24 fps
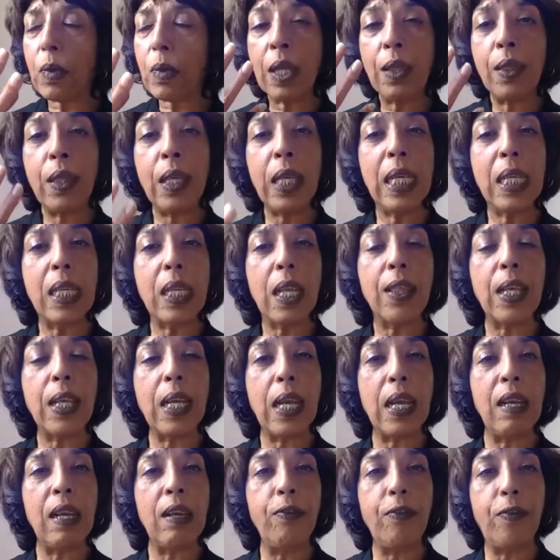these are the
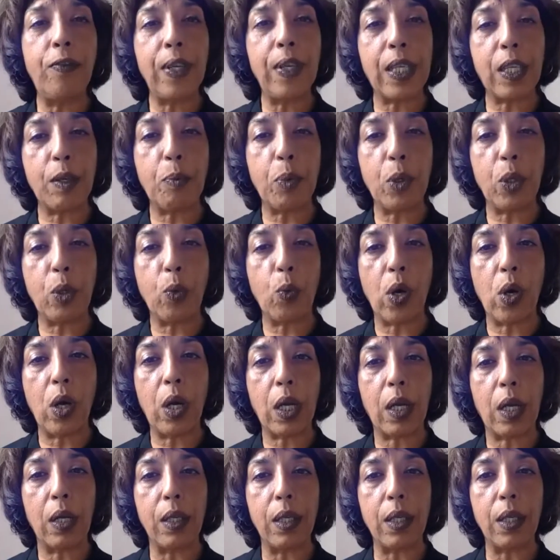invisible
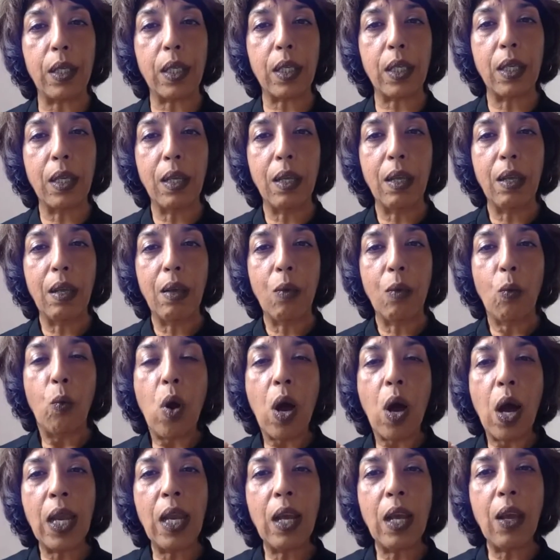workers.
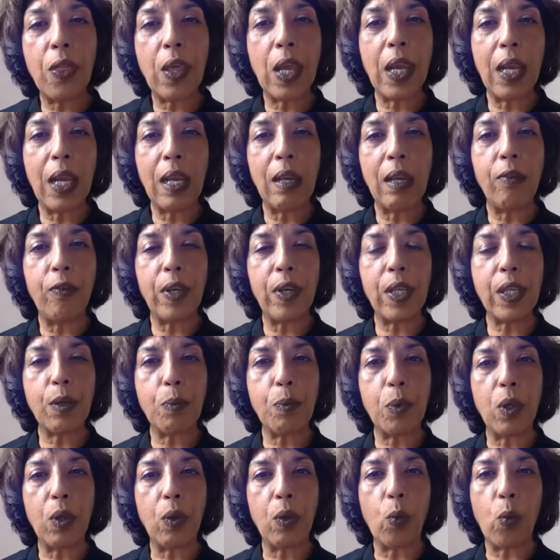Why are they
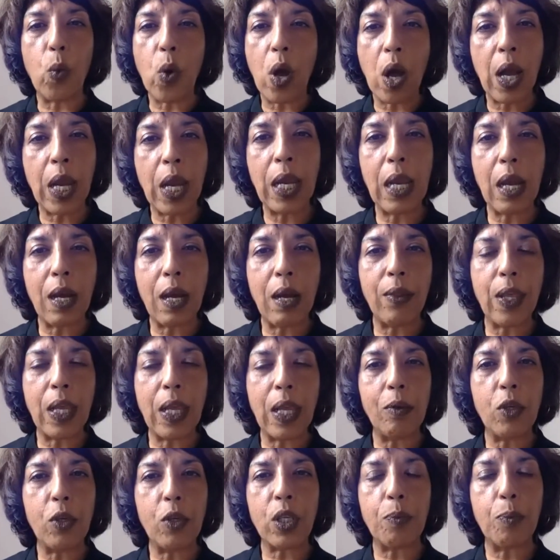invisible? Why are they
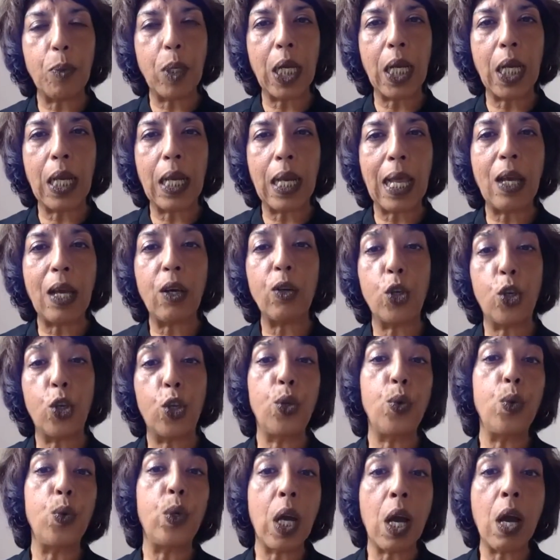just being allowed
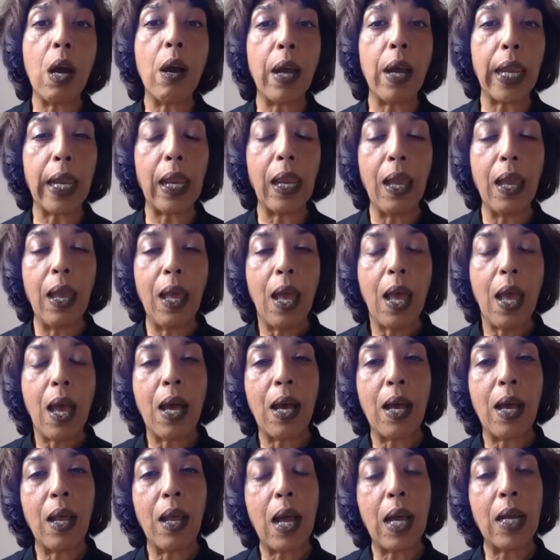to die?
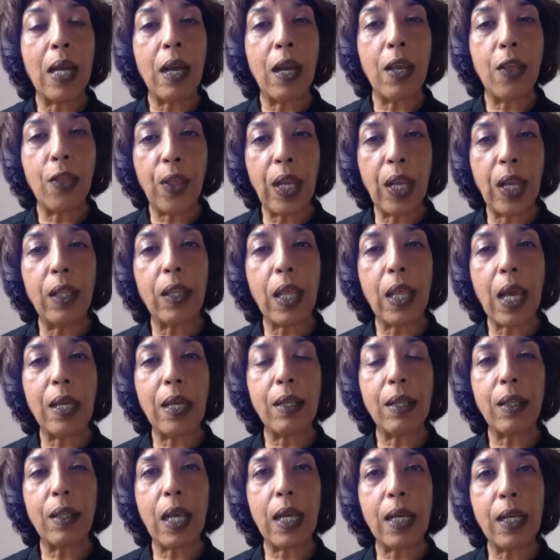And I think
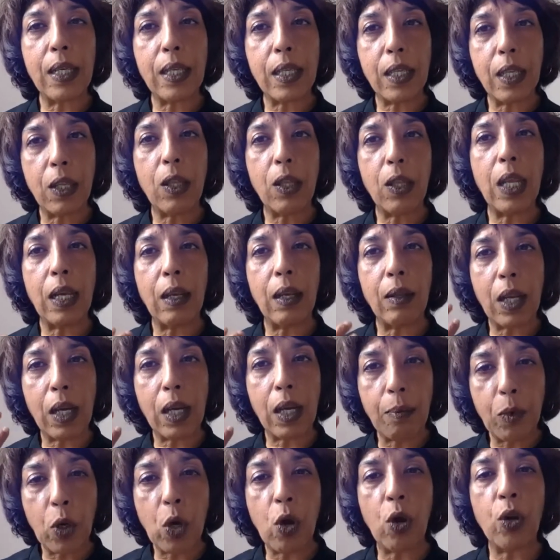that is the thing that
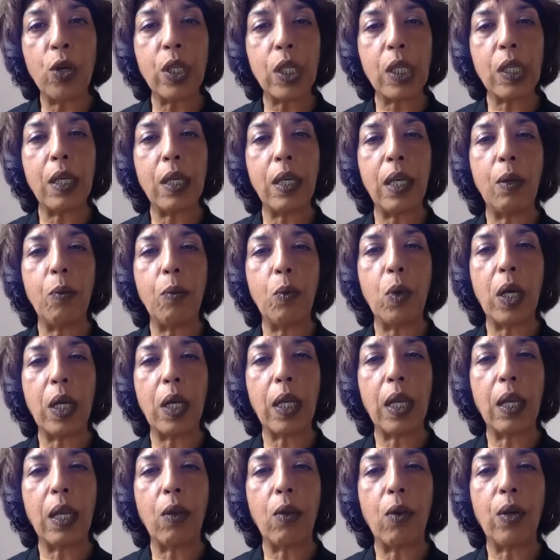I'm constantly
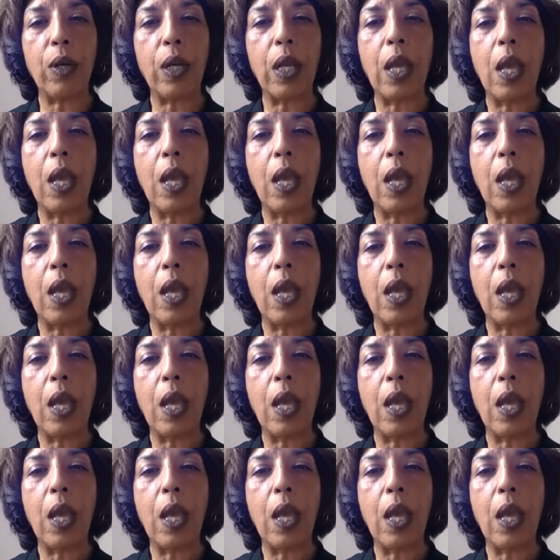working on.